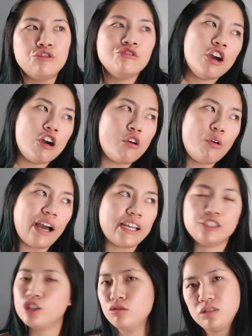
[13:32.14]
no,
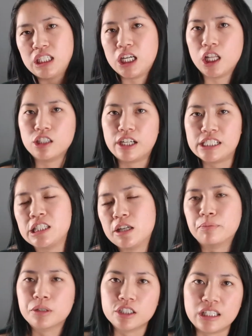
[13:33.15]
I don't see color. I see a
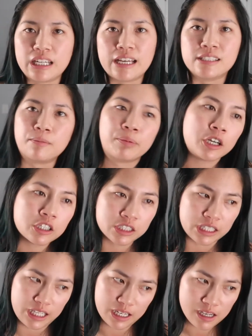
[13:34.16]
person as a
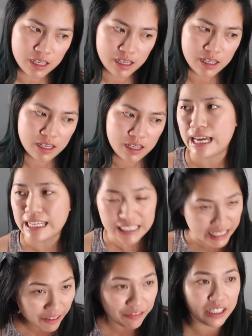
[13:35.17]
person. I
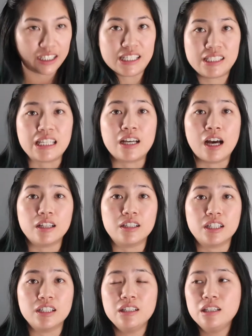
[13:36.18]
definitely see
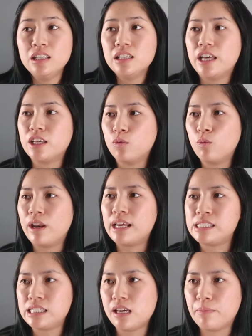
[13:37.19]
color. Like, when
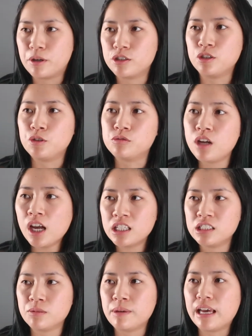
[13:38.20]
I see a person who's
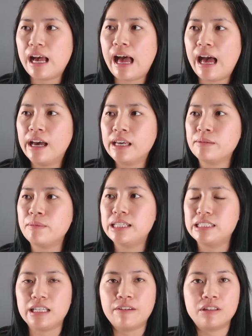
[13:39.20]
talking to me, I'm
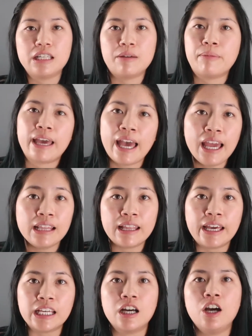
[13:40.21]
definitely in my head
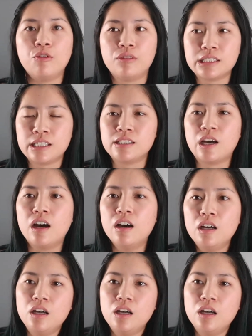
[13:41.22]
like, oh, this is a